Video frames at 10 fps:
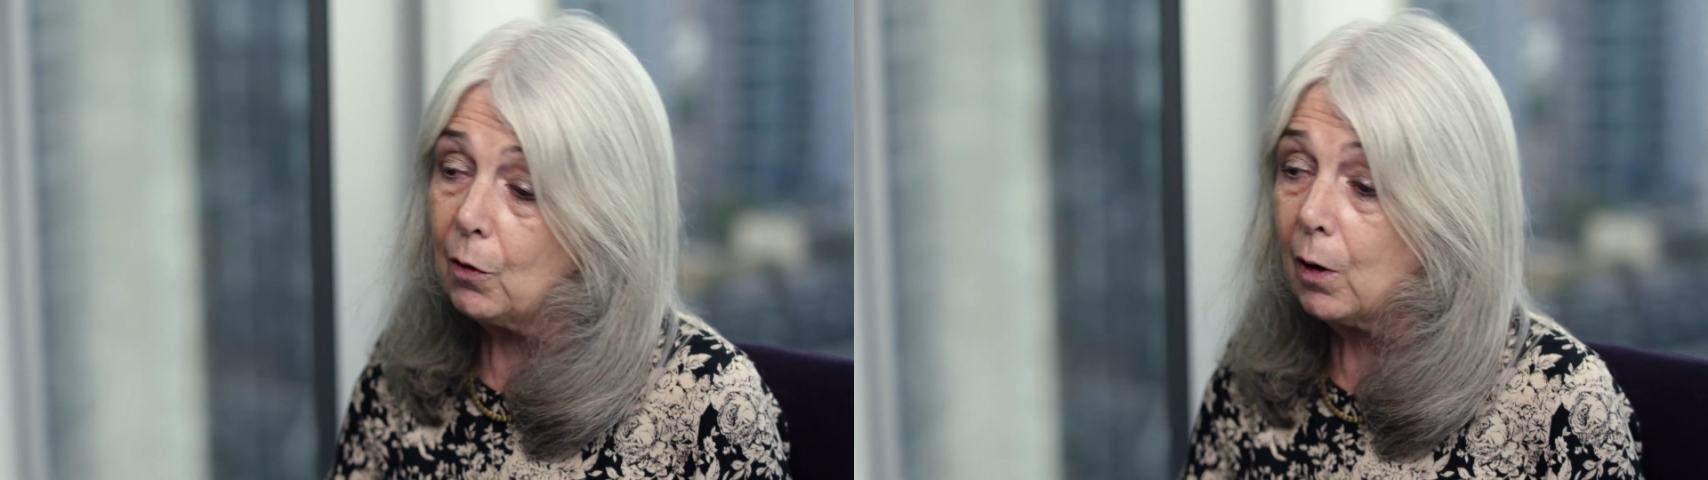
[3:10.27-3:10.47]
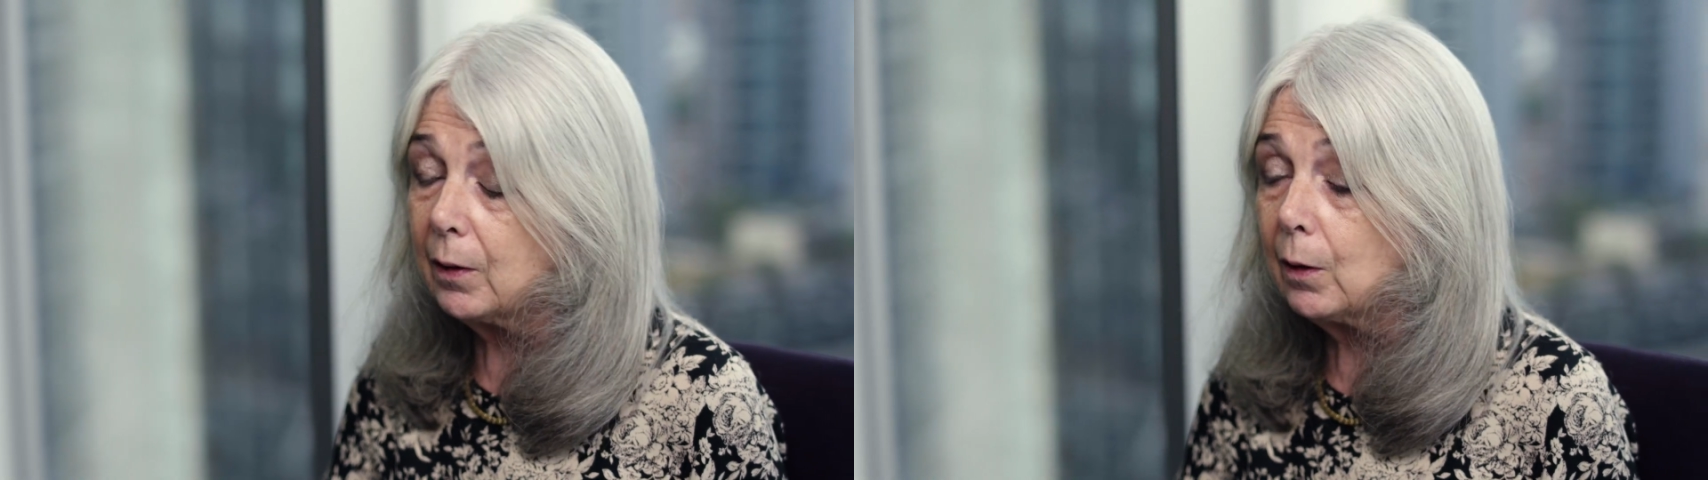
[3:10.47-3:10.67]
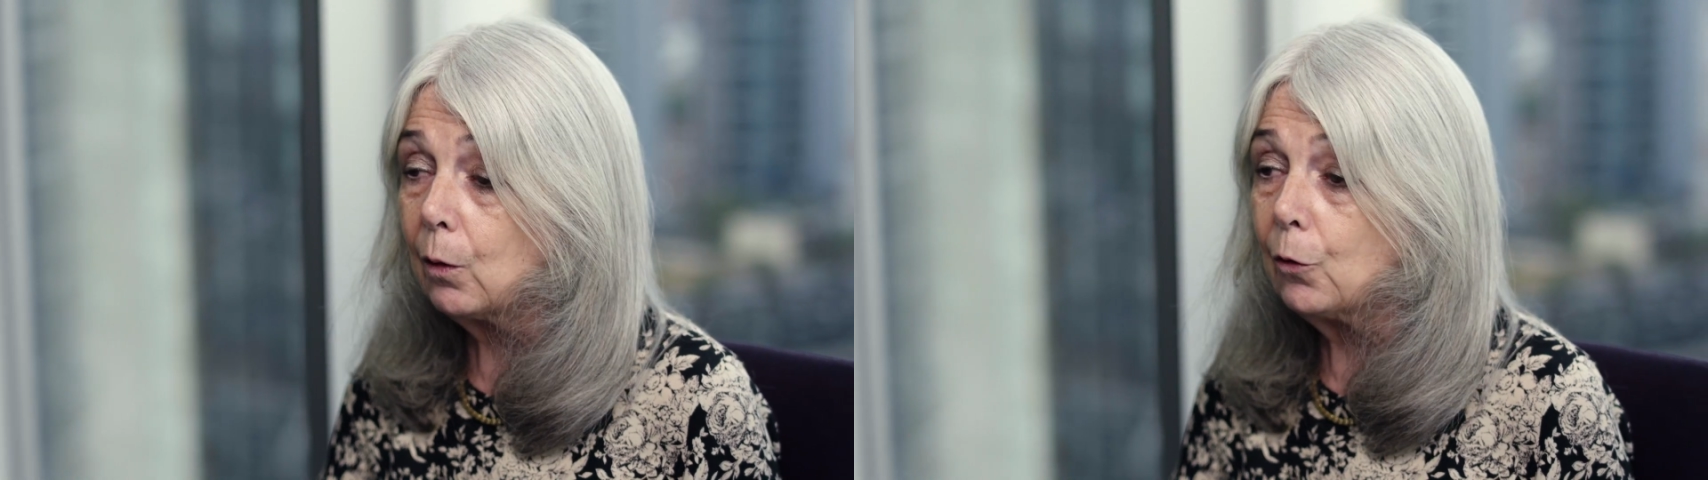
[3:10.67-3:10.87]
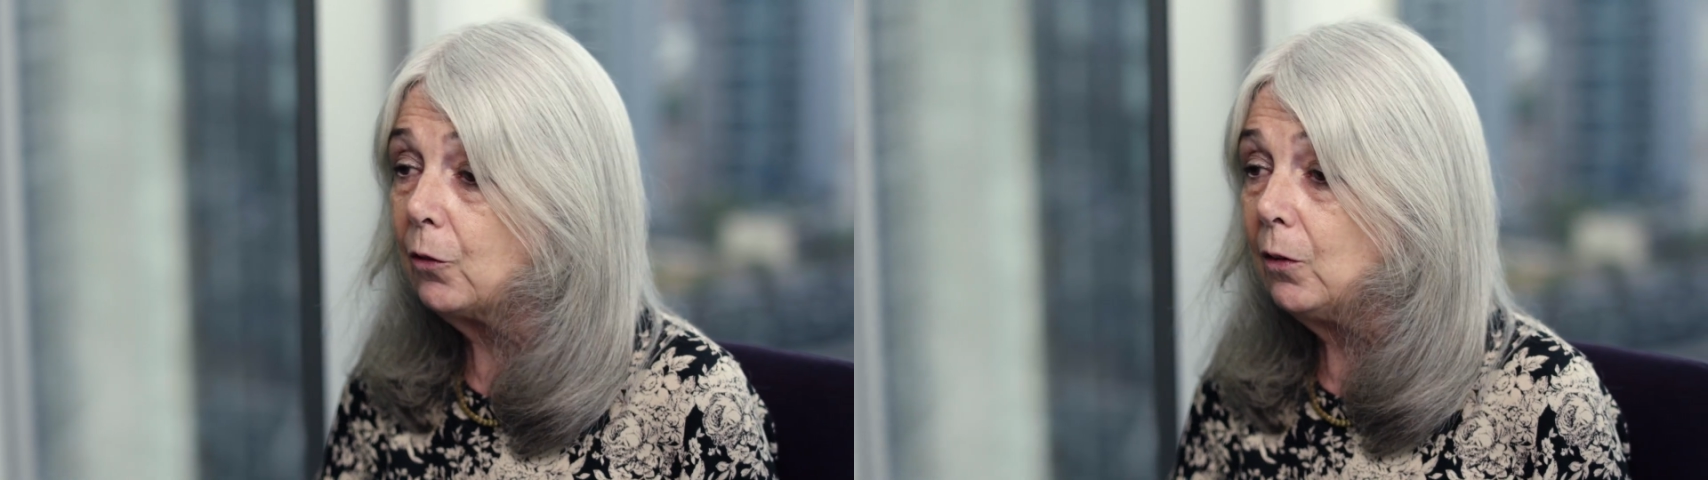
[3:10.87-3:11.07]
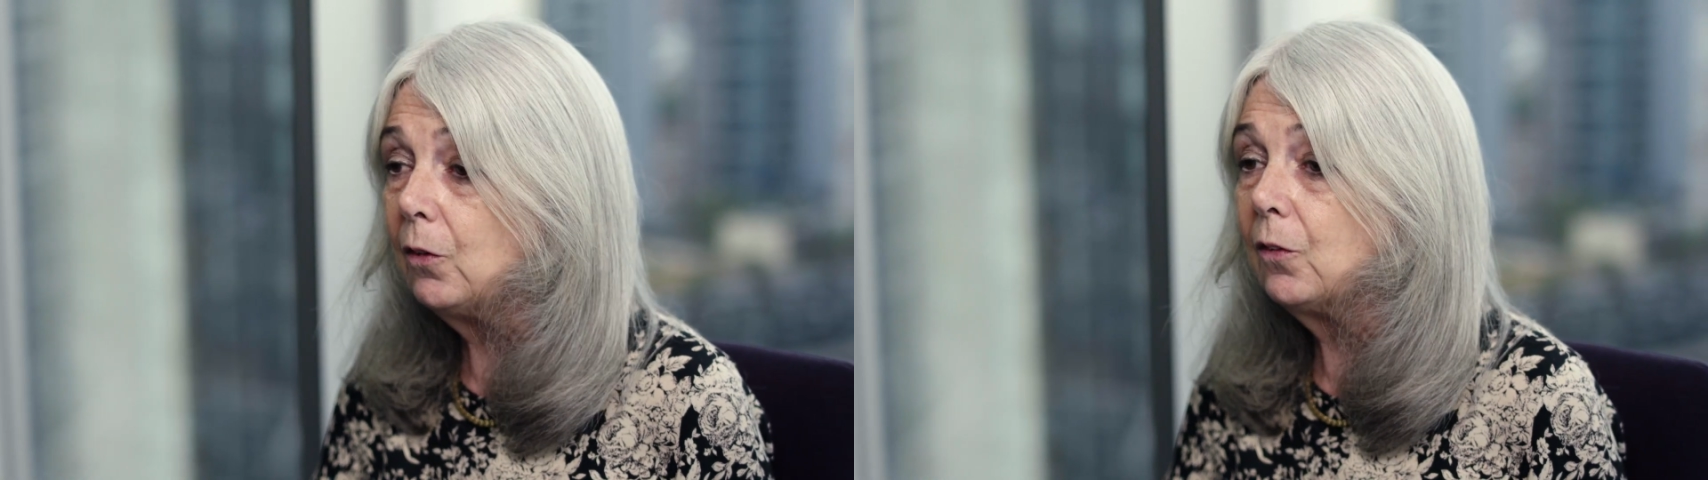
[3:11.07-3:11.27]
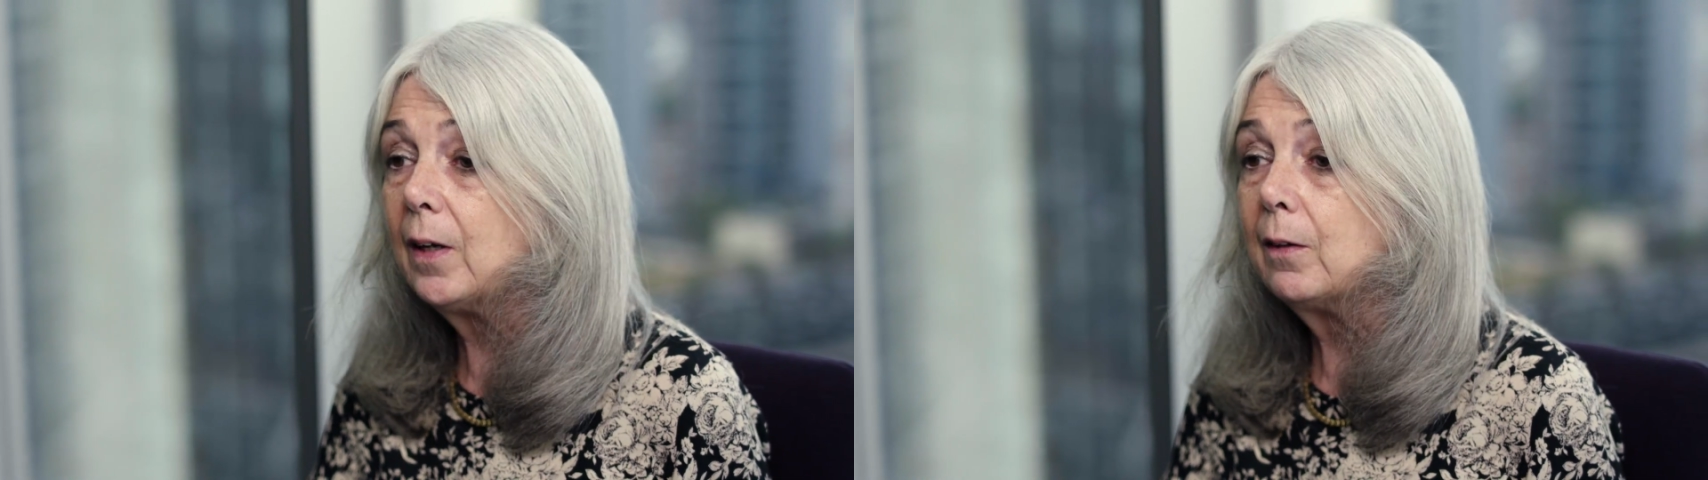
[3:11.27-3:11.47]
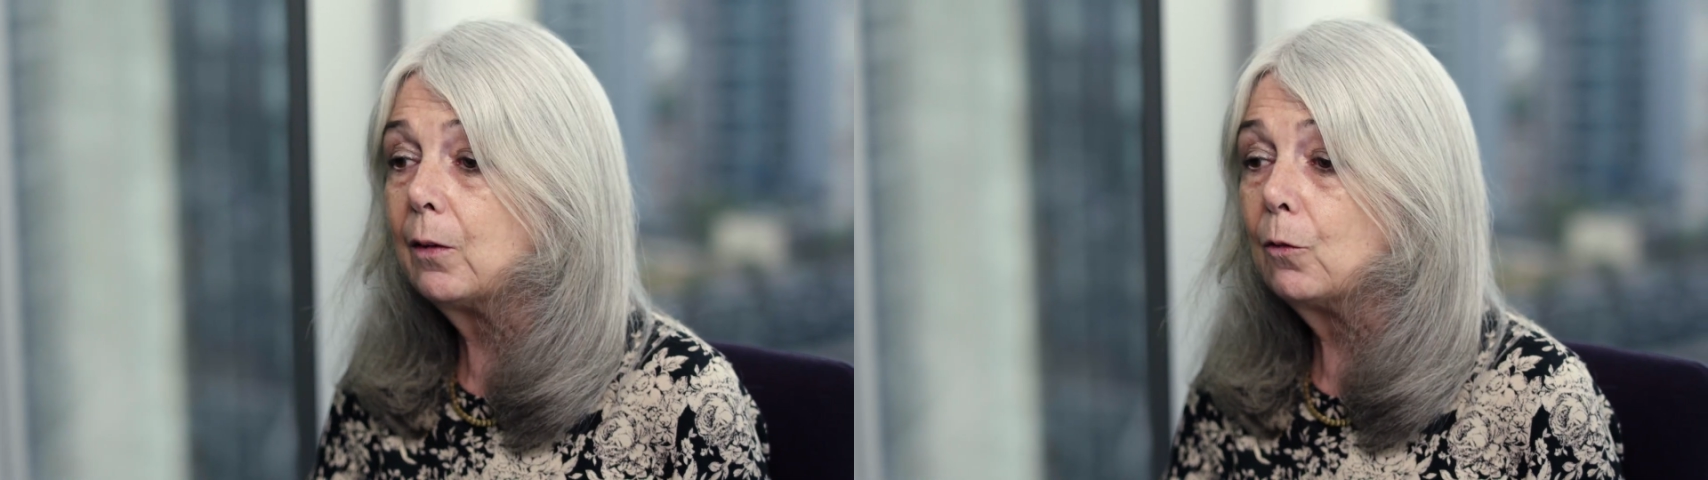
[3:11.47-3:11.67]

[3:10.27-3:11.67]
target cost and design and